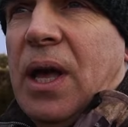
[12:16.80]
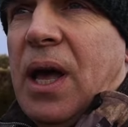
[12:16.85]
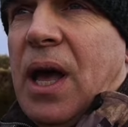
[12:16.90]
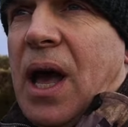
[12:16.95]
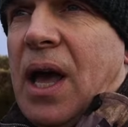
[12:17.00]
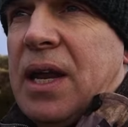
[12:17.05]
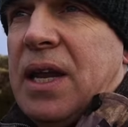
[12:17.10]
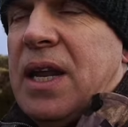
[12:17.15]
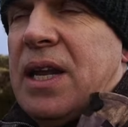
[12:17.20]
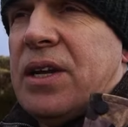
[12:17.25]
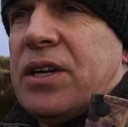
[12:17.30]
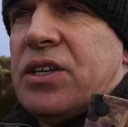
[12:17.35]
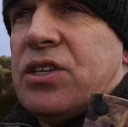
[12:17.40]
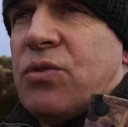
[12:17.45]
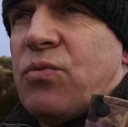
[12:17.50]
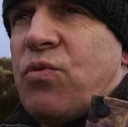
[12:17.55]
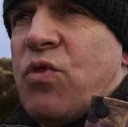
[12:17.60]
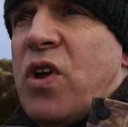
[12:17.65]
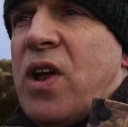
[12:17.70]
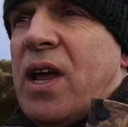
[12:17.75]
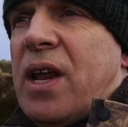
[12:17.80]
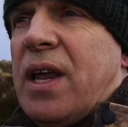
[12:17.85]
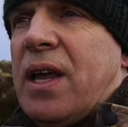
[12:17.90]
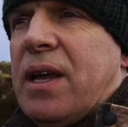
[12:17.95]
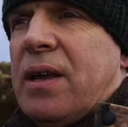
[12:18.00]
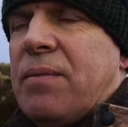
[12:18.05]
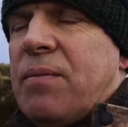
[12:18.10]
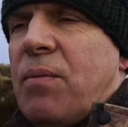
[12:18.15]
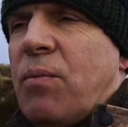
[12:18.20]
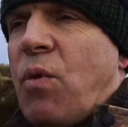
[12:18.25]
I needed to really,
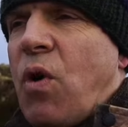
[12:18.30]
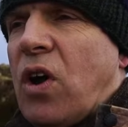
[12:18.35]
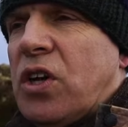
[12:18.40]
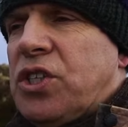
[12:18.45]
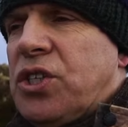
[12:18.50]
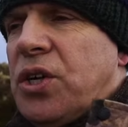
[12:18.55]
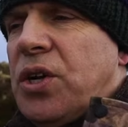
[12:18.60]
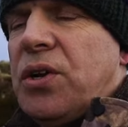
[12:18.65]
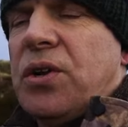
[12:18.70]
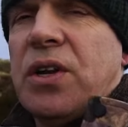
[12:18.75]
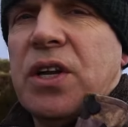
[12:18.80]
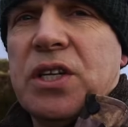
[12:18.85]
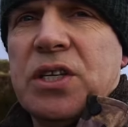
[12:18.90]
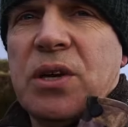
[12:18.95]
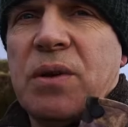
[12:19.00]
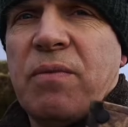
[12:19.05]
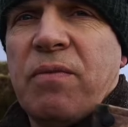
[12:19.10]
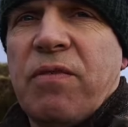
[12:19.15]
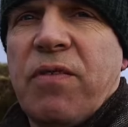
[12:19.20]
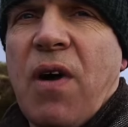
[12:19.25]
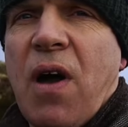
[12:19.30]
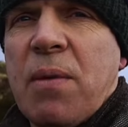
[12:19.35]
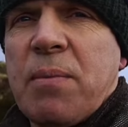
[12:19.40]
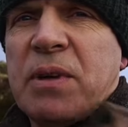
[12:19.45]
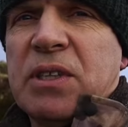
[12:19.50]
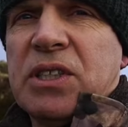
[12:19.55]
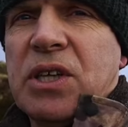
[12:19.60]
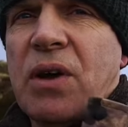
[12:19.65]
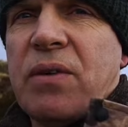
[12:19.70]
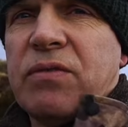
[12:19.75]
what I should have done is confine
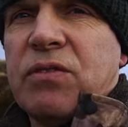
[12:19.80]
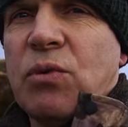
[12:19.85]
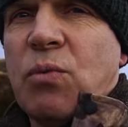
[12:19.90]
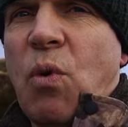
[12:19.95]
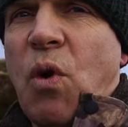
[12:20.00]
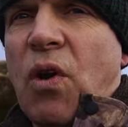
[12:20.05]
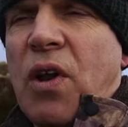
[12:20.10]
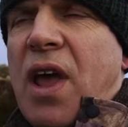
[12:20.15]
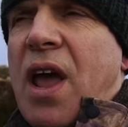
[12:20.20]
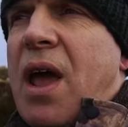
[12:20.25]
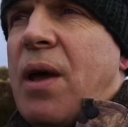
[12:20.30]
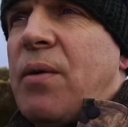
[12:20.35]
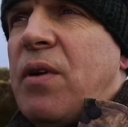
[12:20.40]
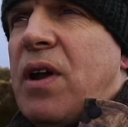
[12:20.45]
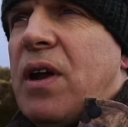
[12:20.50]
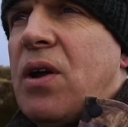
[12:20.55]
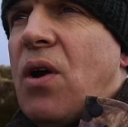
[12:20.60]
myself to one area,